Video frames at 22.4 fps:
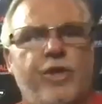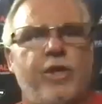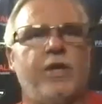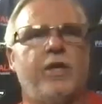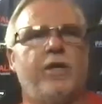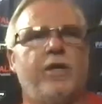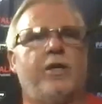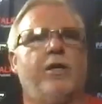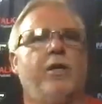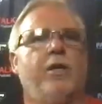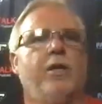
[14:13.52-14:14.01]

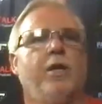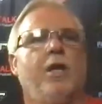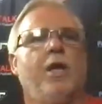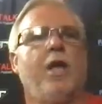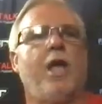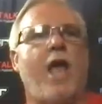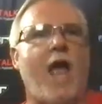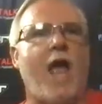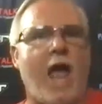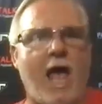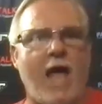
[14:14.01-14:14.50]
think
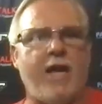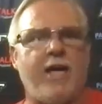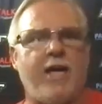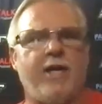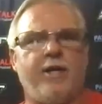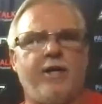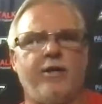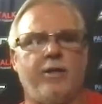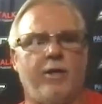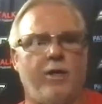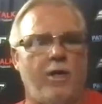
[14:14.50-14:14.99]

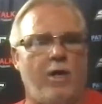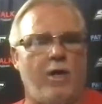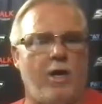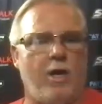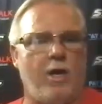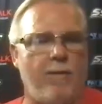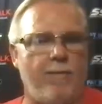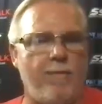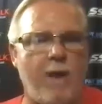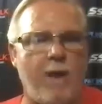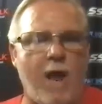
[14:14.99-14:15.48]
adding
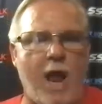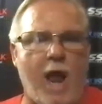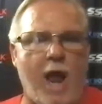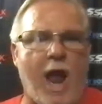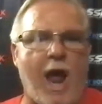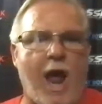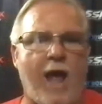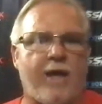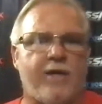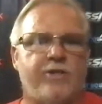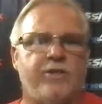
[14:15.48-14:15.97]

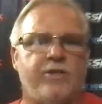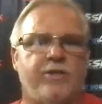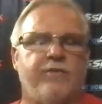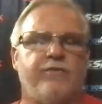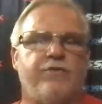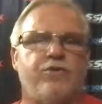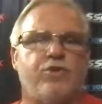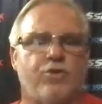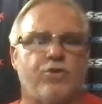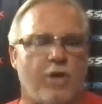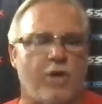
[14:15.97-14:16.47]

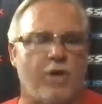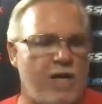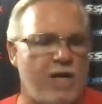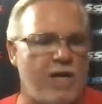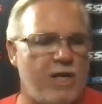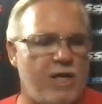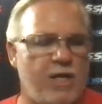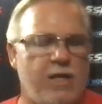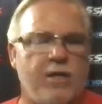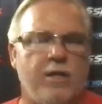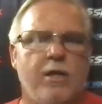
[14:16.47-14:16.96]
active
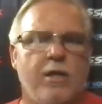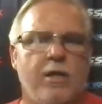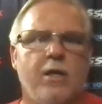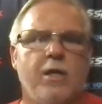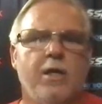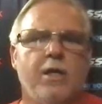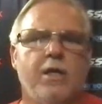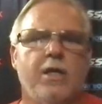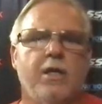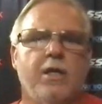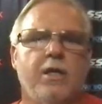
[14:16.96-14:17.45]
training
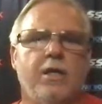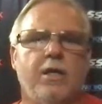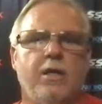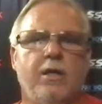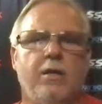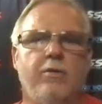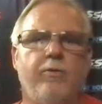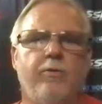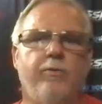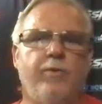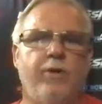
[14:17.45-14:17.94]

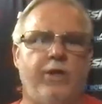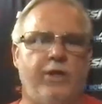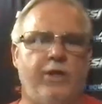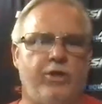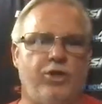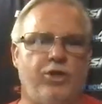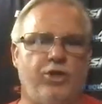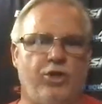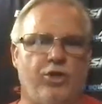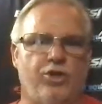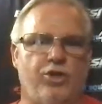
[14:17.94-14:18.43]

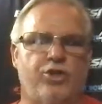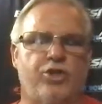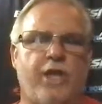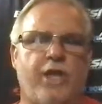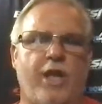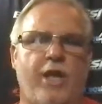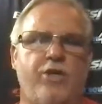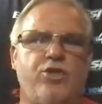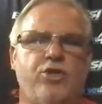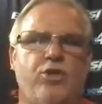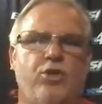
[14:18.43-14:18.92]
into your
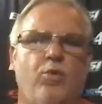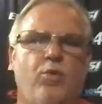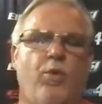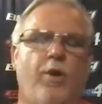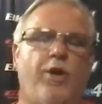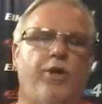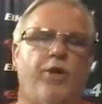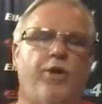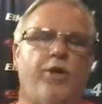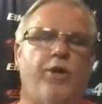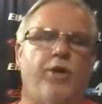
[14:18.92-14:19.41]
schedule
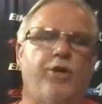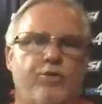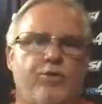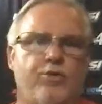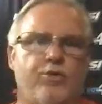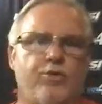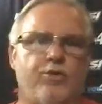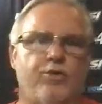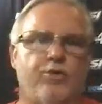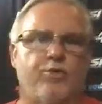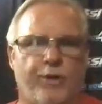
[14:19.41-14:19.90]
where
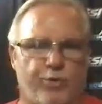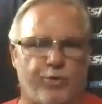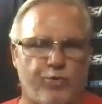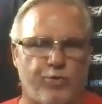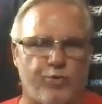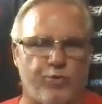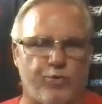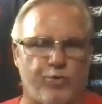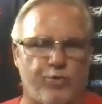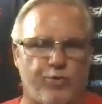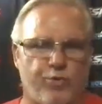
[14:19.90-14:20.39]
you're
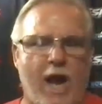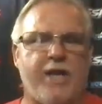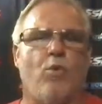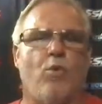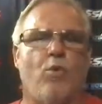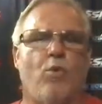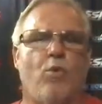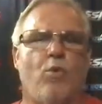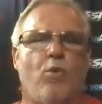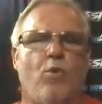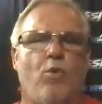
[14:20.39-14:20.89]

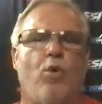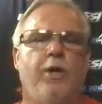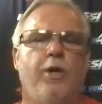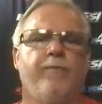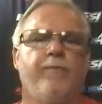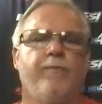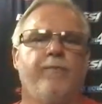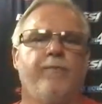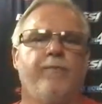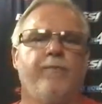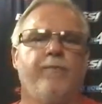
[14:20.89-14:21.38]
riding
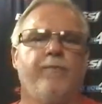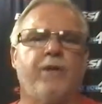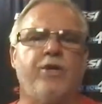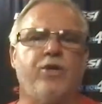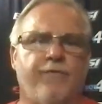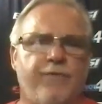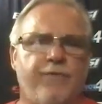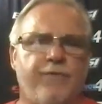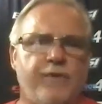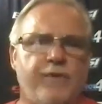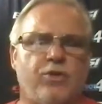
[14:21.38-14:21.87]
more
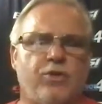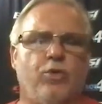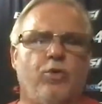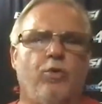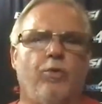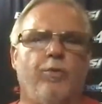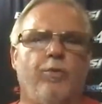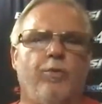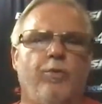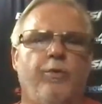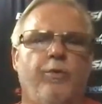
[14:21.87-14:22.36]
and your
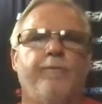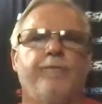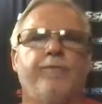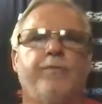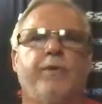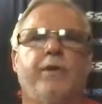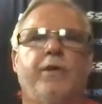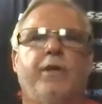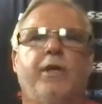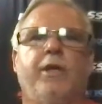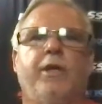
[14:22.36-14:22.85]

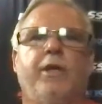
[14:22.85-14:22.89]
physical,